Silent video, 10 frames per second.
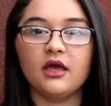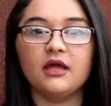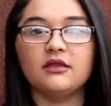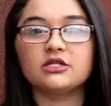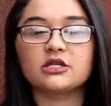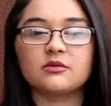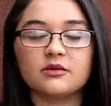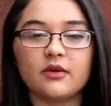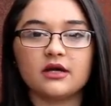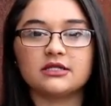in the
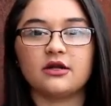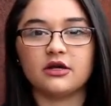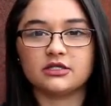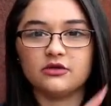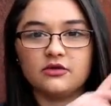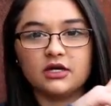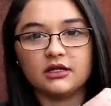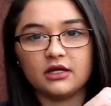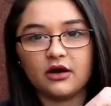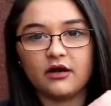description box, and also you could
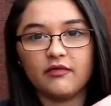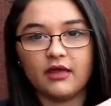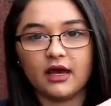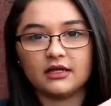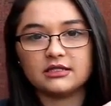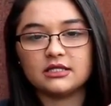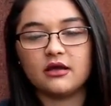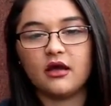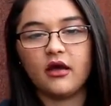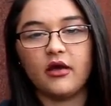click on that
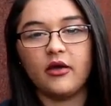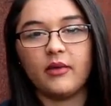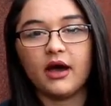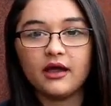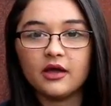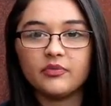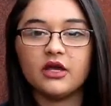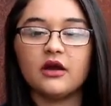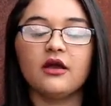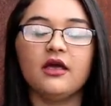eye up
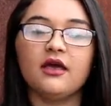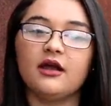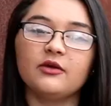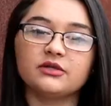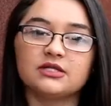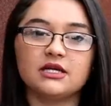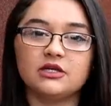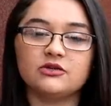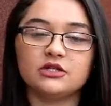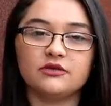there and it will take
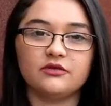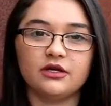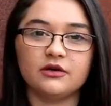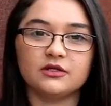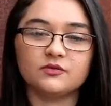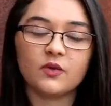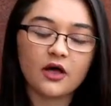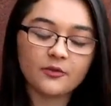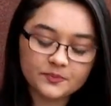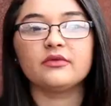you to the video as well.